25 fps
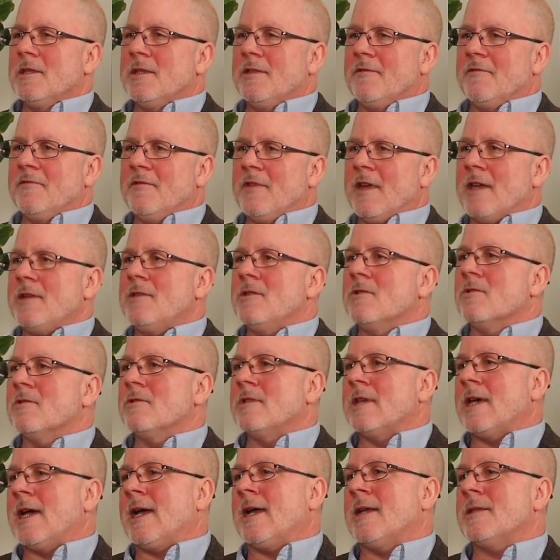The vendor
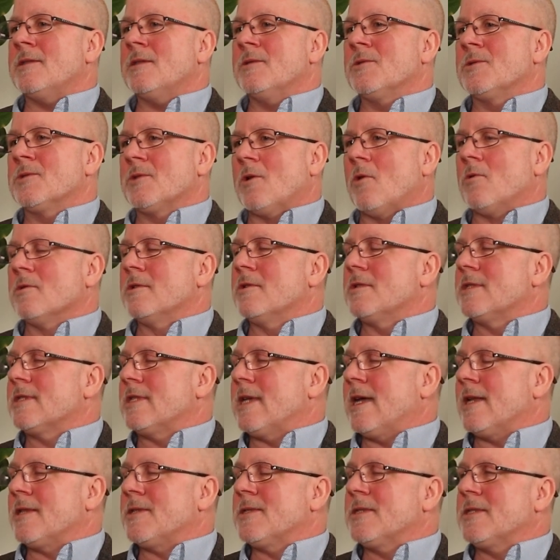that sold us
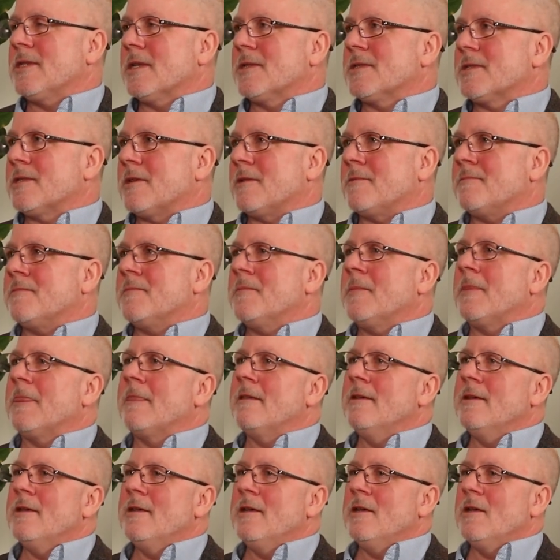that system
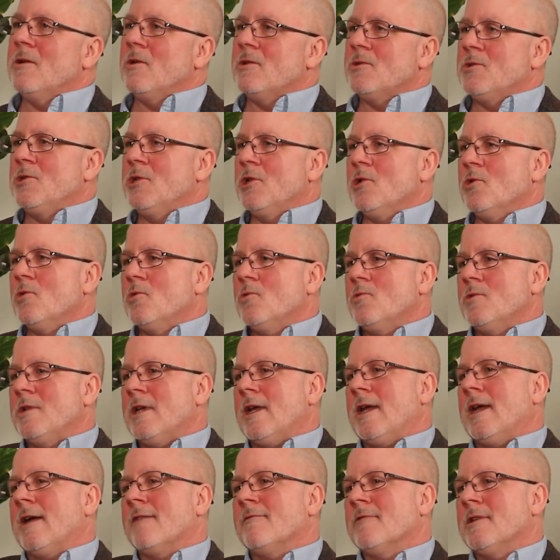tuned
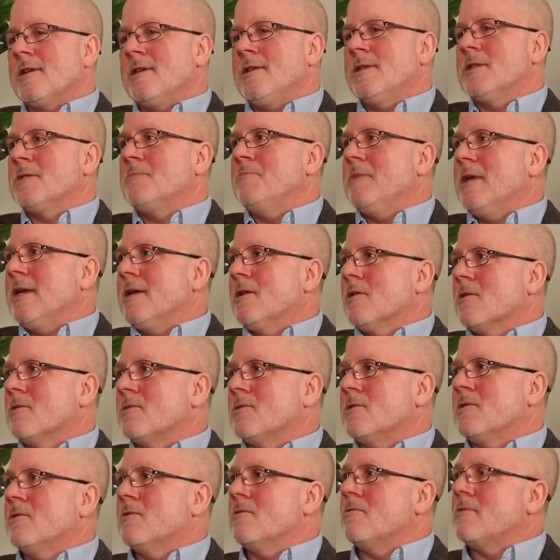every speaker
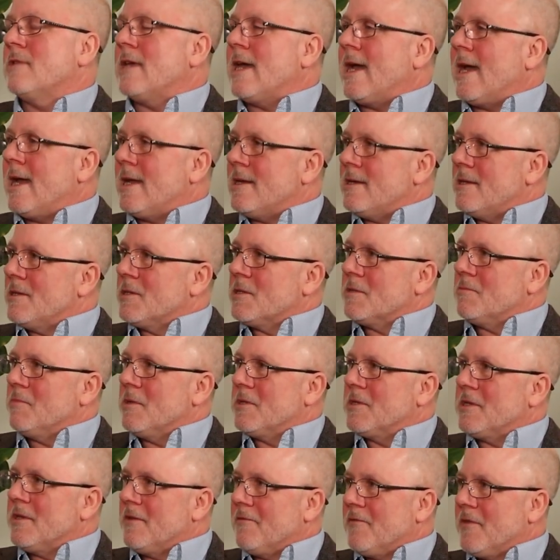to that
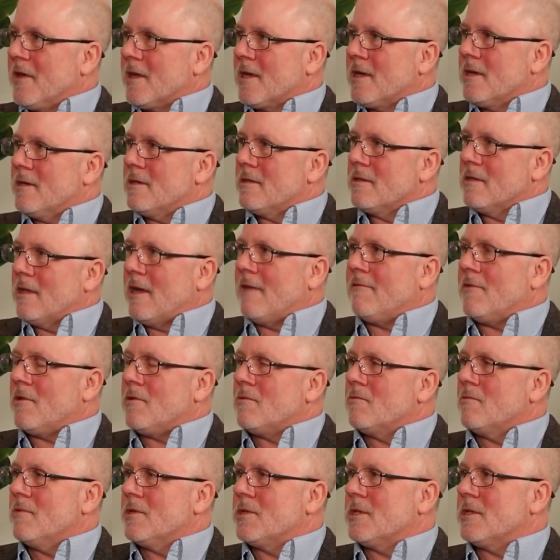specific
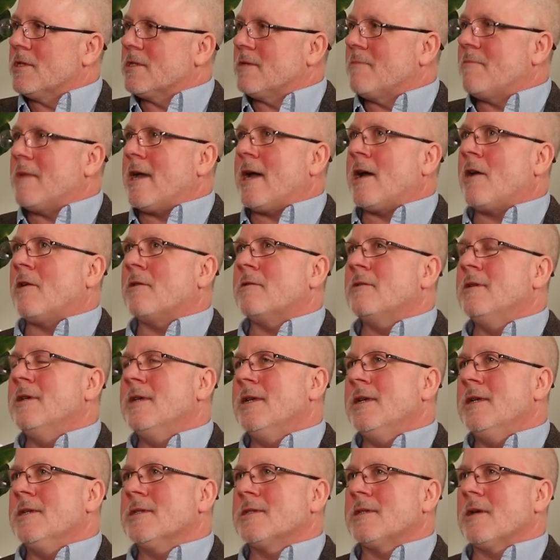level, which is about
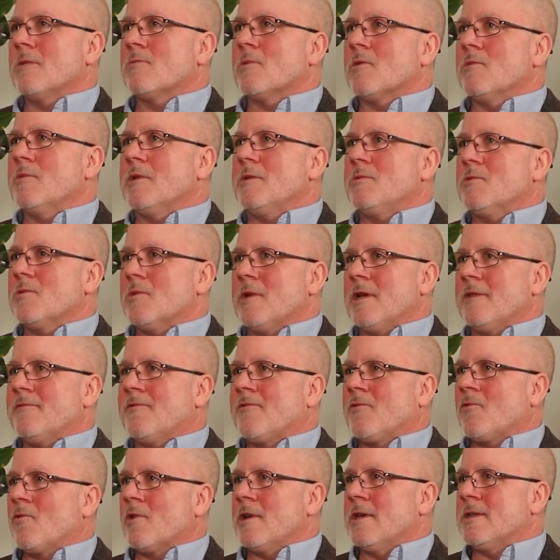somewhere between
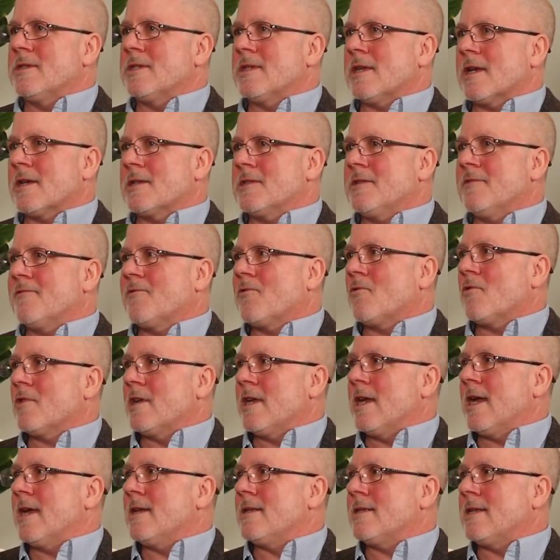46 and
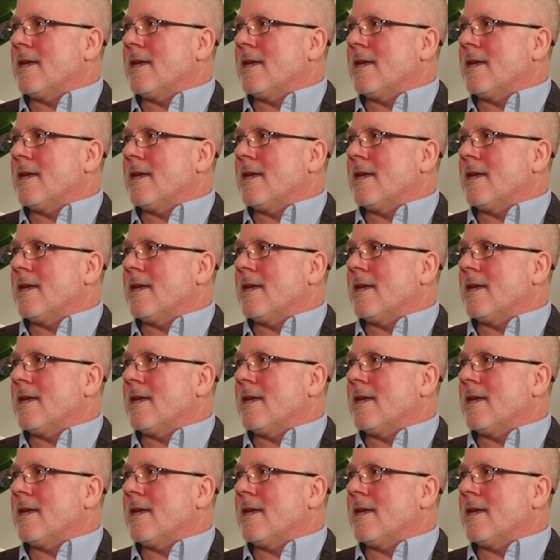48